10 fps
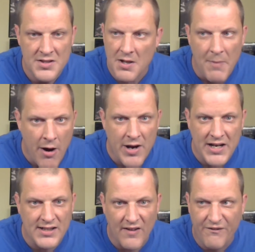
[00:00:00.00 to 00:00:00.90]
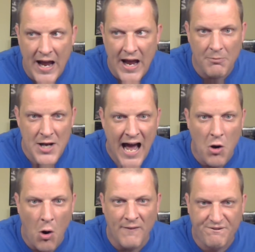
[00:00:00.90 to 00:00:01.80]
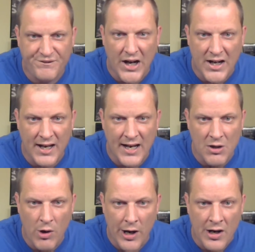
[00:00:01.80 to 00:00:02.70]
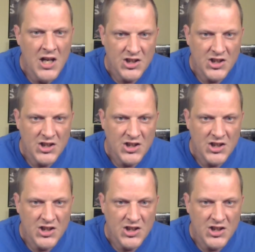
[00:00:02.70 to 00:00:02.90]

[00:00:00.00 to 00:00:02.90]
You married into the family. You're not going fucking anywhere.